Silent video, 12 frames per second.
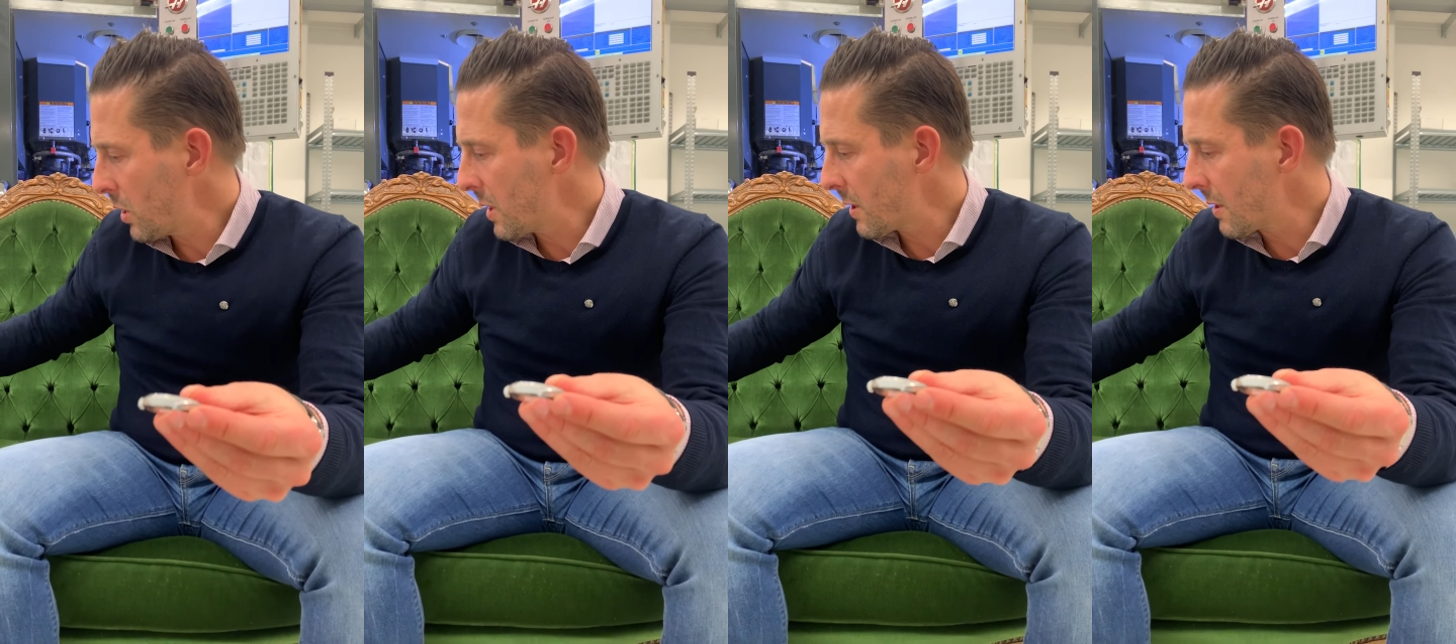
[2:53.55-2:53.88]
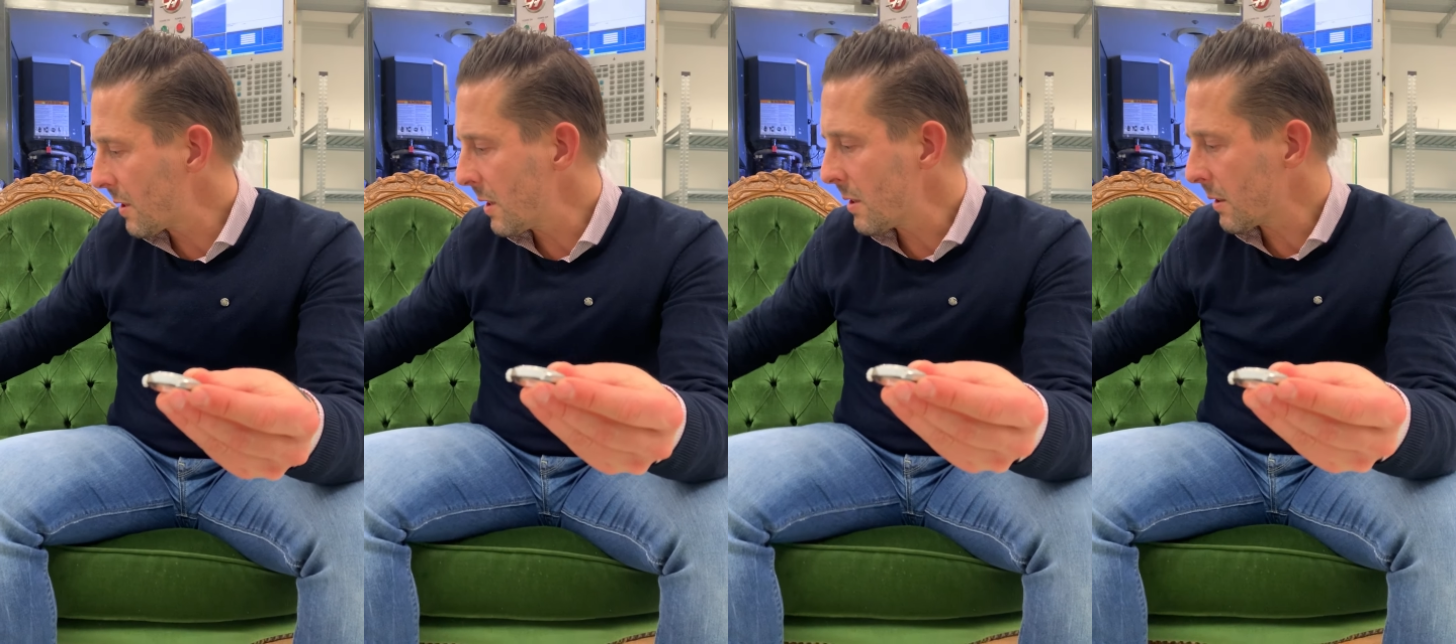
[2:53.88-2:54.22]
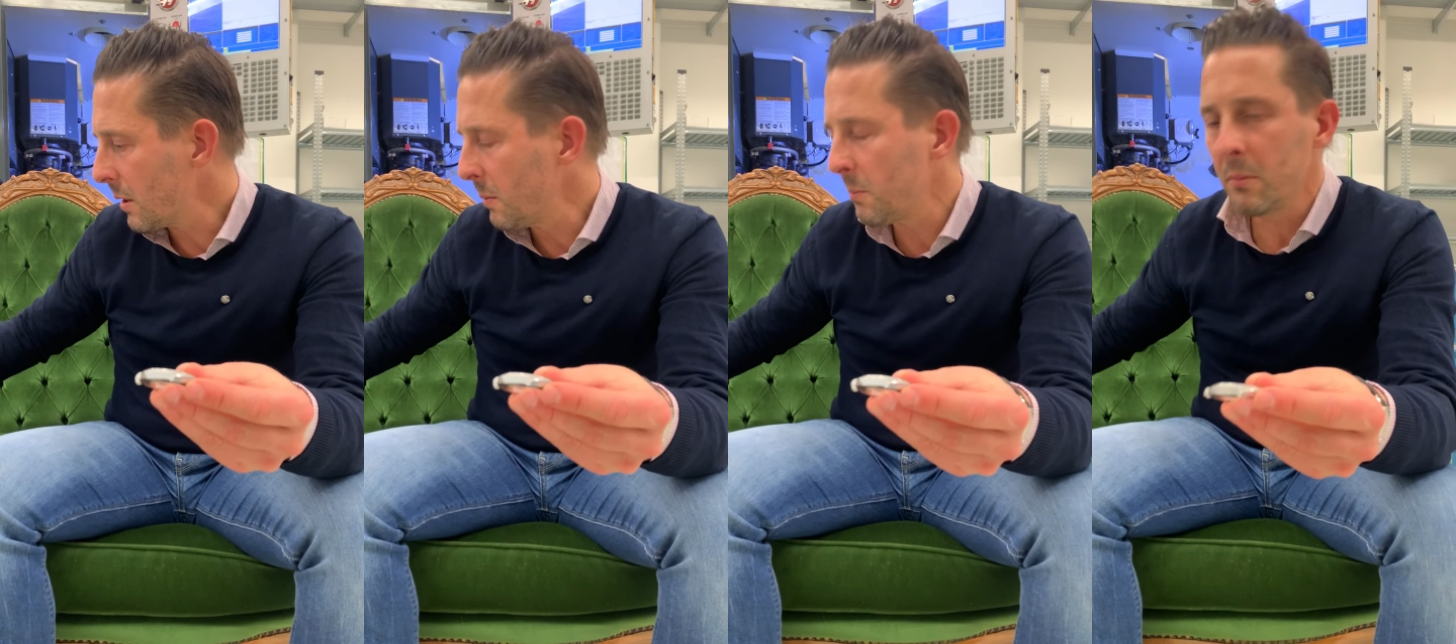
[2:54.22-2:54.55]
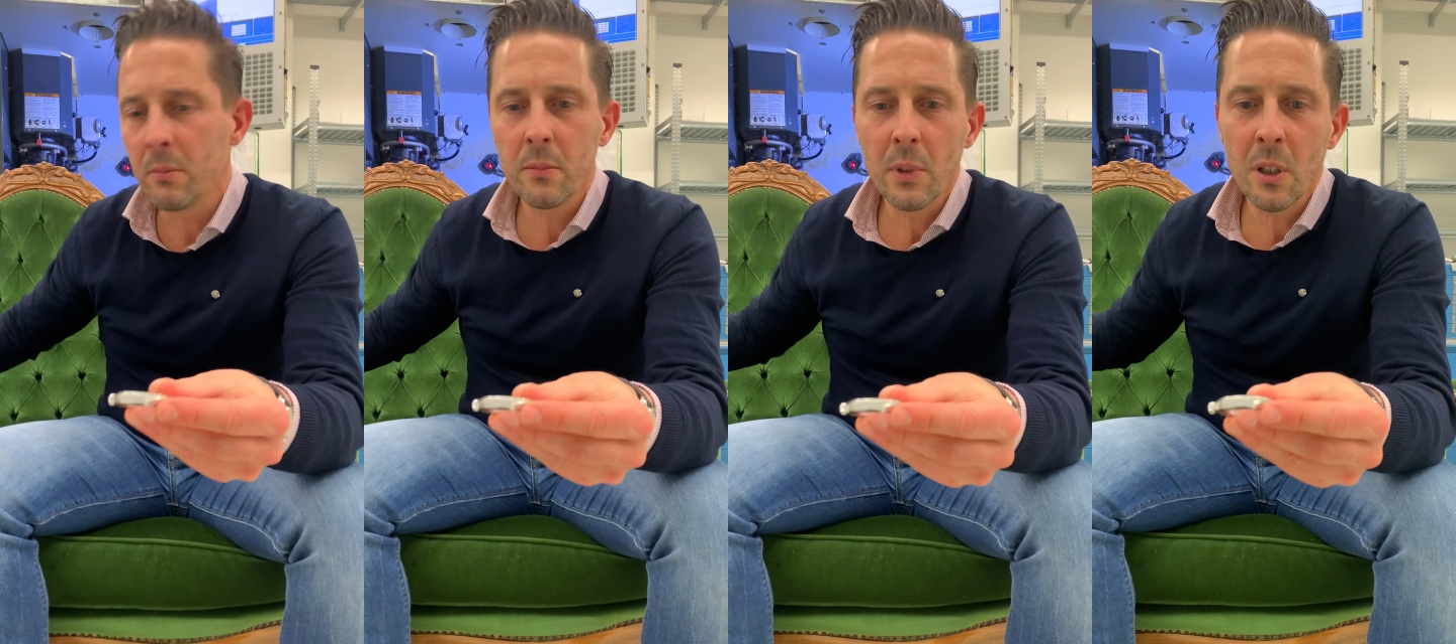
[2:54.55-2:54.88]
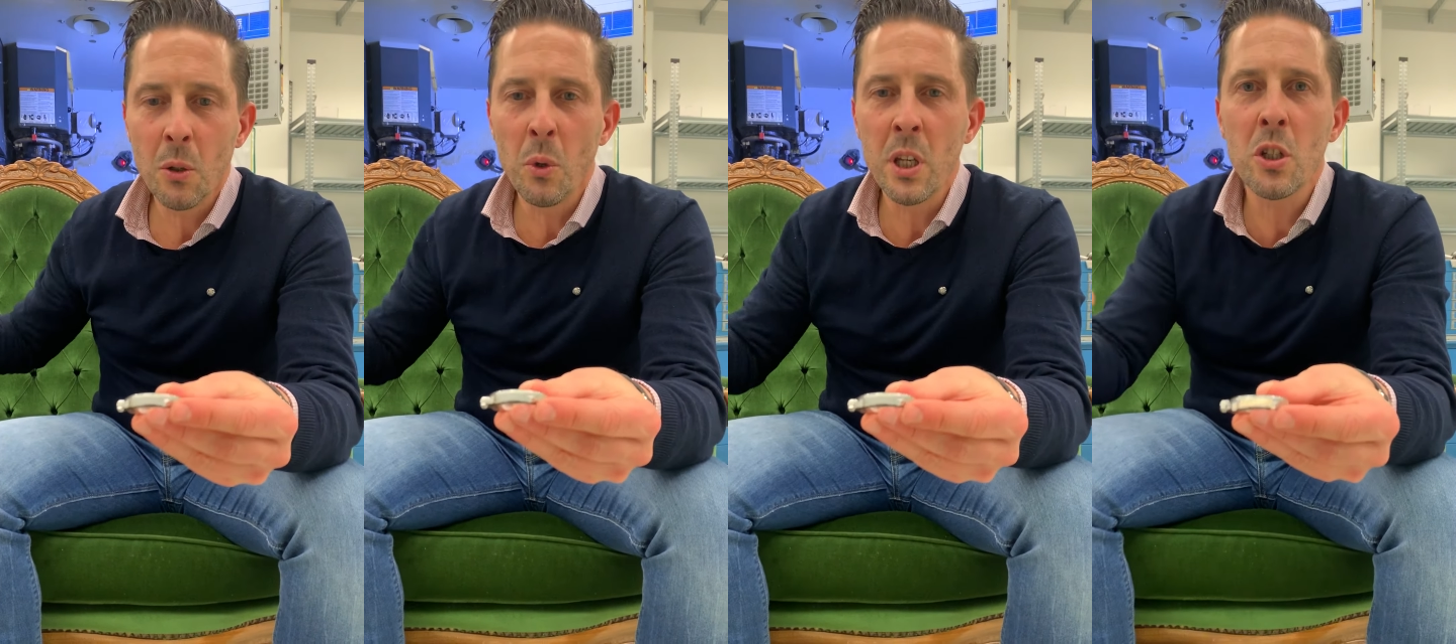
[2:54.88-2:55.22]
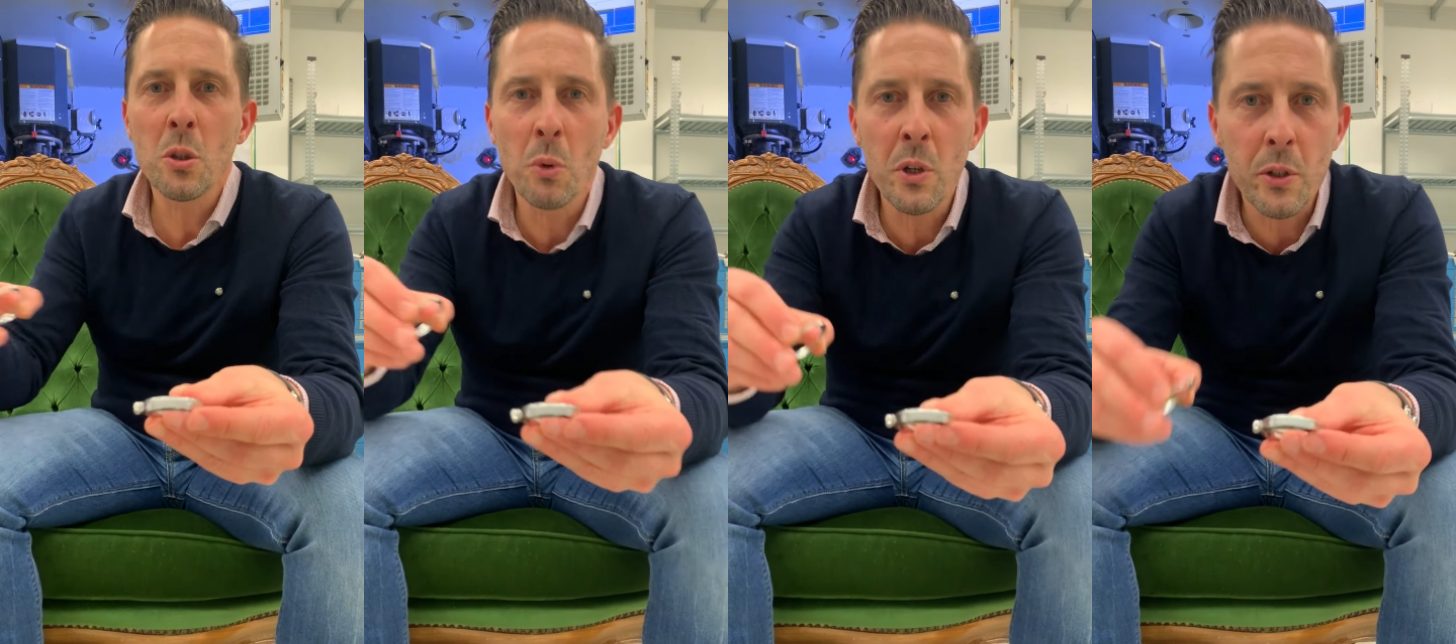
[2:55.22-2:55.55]
It's a system which
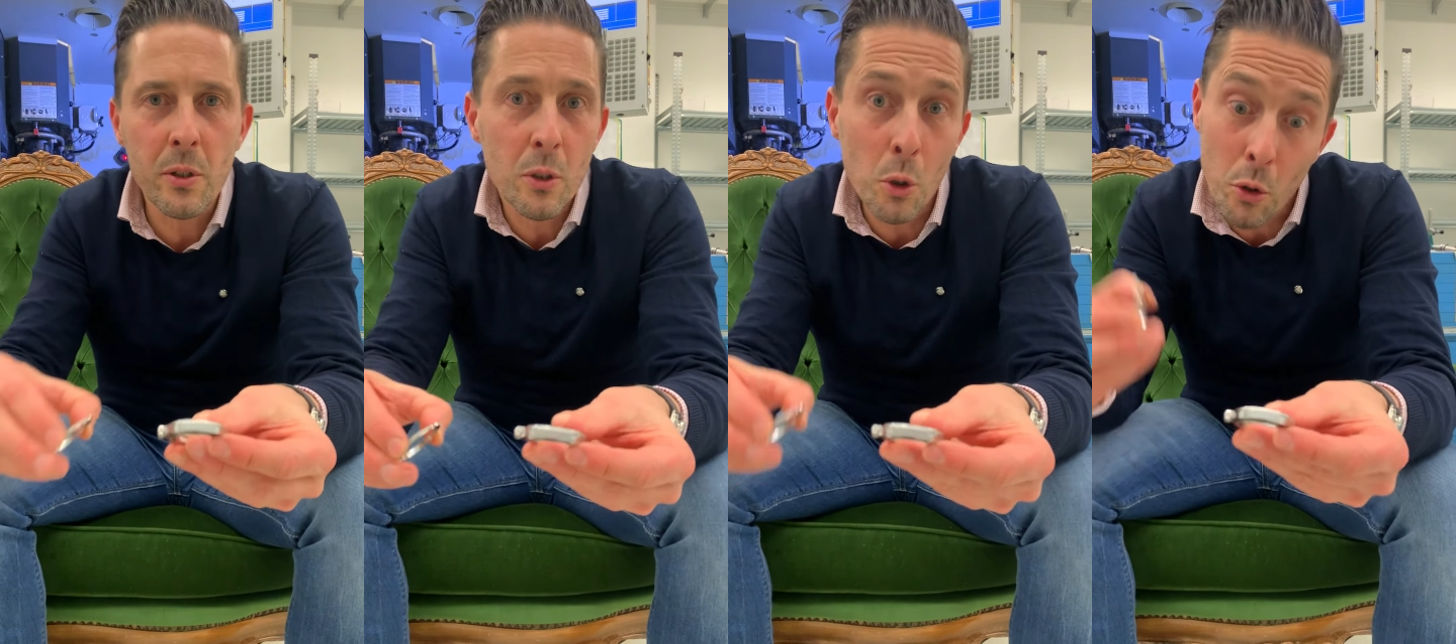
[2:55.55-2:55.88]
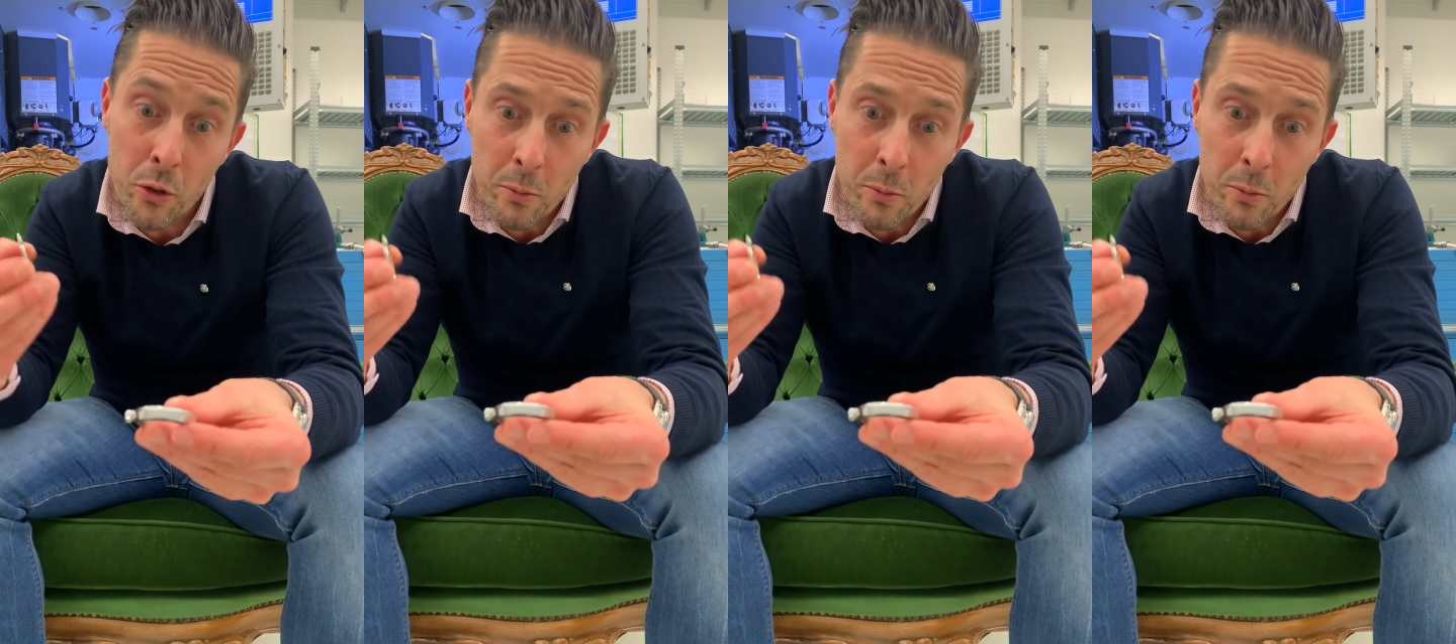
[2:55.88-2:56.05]
was used